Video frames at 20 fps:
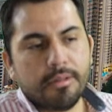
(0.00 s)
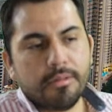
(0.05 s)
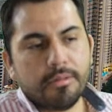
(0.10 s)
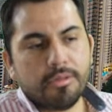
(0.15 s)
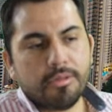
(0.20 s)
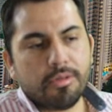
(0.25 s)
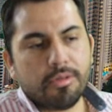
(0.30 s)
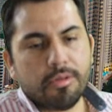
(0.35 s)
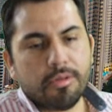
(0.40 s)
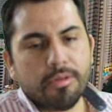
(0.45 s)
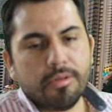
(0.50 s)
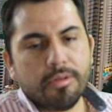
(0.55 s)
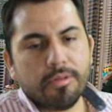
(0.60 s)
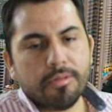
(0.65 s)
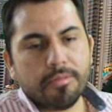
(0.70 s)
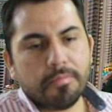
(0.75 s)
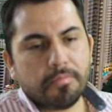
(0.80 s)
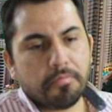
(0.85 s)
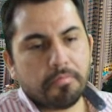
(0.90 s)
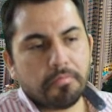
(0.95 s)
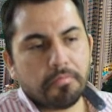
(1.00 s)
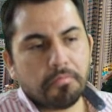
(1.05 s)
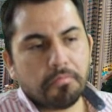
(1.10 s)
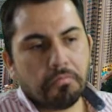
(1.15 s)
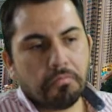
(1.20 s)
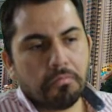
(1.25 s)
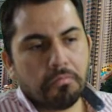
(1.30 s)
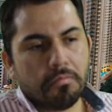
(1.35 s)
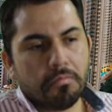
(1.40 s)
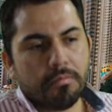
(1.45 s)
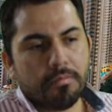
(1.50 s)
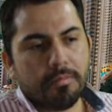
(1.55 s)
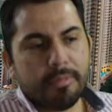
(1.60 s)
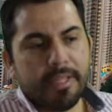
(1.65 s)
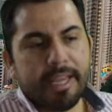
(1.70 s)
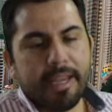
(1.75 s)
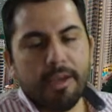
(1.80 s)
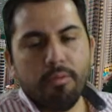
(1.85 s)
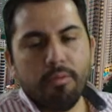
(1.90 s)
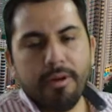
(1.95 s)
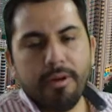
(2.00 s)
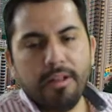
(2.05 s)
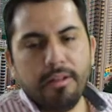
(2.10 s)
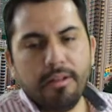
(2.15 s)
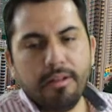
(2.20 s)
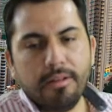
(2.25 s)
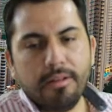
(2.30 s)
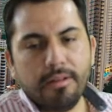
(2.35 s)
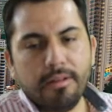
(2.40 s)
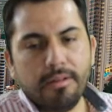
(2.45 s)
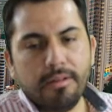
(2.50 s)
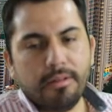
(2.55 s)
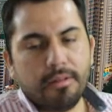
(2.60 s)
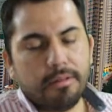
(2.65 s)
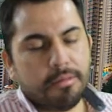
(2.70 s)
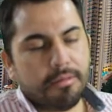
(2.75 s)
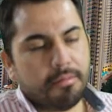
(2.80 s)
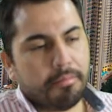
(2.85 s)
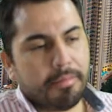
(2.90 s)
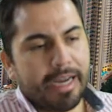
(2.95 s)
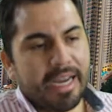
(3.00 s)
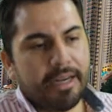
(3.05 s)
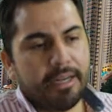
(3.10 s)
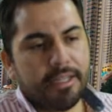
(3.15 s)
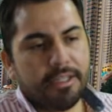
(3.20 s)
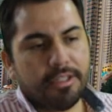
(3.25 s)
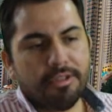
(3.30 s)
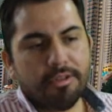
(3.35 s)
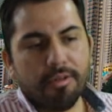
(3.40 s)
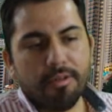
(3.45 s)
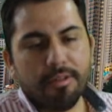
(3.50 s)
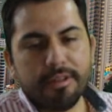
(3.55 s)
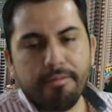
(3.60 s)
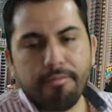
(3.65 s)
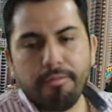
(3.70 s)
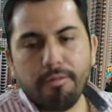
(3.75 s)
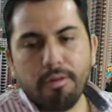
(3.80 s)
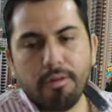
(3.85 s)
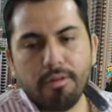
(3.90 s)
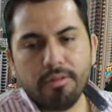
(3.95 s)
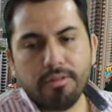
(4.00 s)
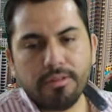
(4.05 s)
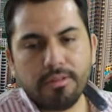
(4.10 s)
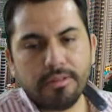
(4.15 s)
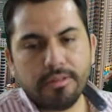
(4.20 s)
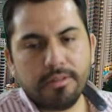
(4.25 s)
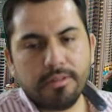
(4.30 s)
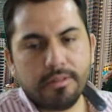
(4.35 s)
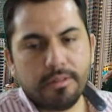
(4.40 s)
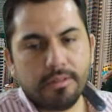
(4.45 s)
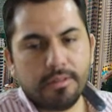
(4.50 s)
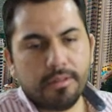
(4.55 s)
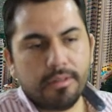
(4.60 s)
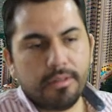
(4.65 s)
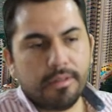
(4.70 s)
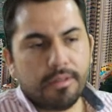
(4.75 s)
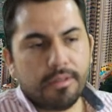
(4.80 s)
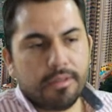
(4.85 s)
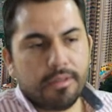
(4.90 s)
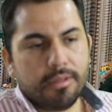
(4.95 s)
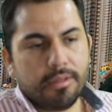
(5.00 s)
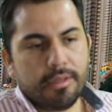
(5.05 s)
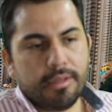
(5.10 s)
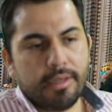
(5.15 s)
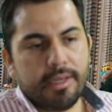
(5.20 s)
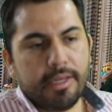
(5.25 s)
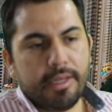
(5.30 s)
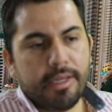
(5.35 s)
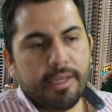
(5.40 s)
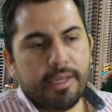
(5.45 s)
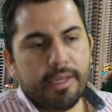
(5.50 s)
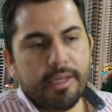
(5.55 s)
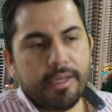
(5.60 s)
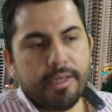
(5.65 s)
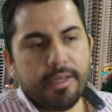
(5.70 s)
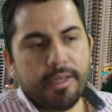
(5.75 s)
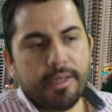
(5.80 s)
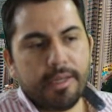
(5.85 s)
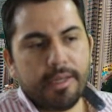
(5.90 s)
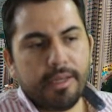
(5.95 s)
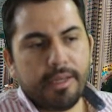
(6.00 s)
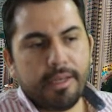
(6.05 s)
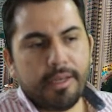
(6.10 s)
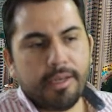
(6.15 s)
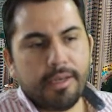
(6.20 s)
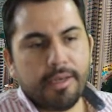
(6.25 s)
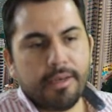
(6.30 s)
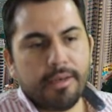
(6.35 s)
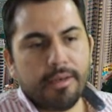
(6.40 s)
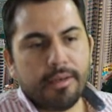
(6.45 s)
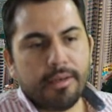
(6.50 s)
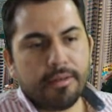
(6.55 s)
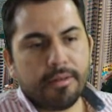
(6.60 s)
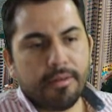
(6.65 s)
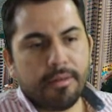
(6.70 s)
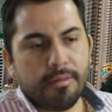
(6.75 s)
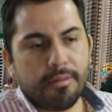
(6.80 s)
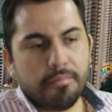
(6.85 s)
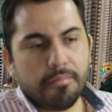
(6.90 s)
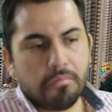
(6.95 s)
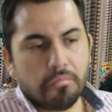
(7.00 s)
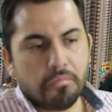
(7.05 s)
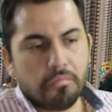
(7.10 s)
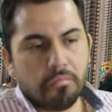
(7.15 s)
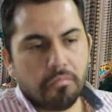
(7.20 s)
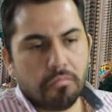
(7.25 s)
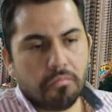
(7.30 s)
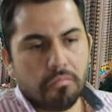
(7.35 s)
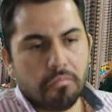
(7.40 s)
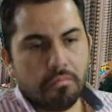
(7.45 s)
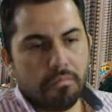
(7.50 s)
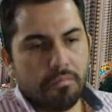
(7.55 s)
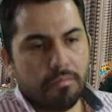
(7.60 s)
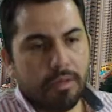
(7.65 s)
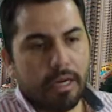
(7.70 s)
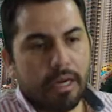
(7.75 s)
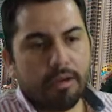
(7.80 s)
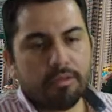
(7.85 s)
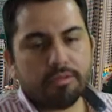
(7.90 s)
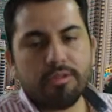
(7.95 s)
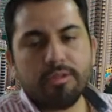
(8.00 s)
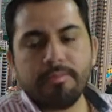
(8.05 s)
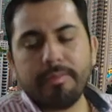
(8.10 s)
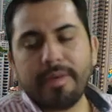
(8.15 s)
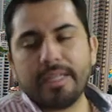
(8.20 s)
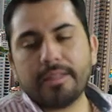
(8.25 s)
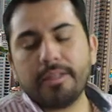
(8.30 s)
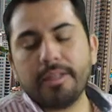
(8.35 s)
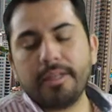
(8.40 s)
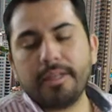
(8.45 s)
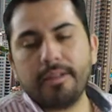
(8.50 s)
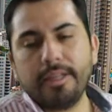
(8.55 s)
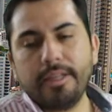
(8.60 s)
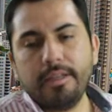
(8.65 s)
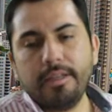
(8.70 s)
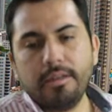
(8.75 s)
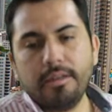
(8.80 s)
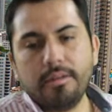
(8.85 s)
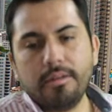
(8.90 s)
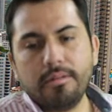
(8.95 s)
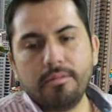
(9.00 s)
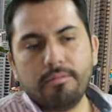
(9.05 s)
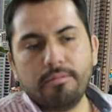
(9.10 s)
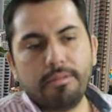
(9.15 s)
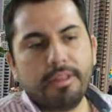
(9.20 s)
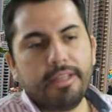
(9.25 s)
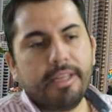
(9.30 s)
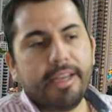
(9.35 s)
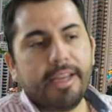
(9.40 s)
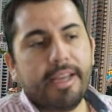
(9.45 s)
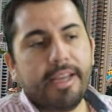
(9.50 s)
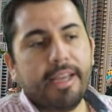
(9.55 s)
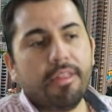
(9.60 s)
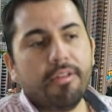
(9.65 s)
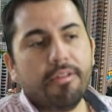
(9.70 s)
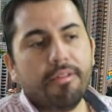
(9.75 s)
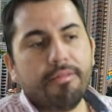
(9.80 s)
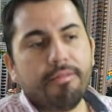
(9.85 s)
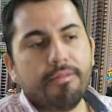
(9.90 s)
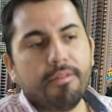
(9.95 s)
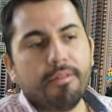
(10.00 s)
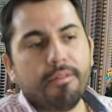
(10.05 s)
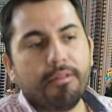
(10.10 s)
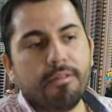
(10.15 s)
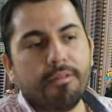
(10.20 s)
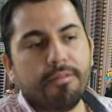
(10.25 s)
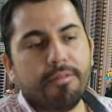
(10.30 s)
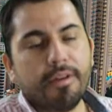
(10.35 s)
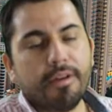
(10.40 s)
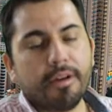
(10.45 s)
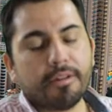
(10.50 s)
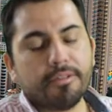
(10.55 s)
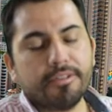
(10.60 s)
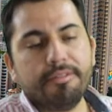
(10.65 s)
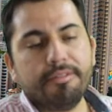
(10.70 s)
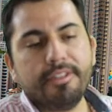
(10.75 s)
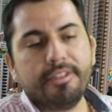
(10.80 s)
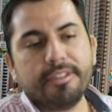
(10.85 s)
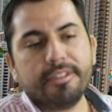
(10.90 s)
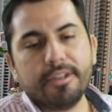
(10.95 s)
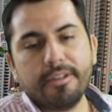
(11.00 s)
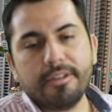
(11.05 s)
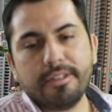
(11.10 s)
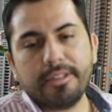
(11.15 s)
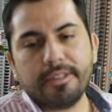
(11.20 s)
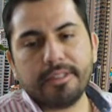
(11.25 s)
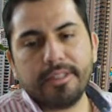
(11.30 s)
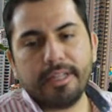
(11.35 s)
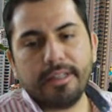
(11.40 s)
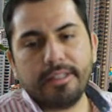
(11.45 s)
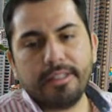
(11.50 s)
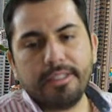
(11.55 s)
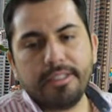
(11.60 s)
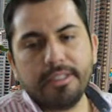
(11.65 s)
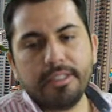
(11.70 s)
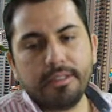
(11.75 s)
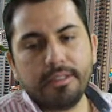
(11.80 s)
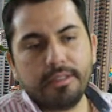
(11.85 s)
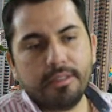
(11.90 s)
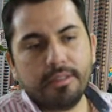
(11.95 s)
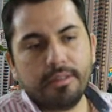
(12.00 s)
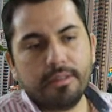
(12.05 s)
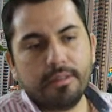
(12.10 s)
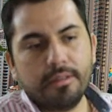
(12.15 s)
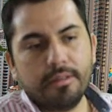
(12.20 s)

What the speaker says: So they will manage all the funds and automatically with the aid of artificial intelligence.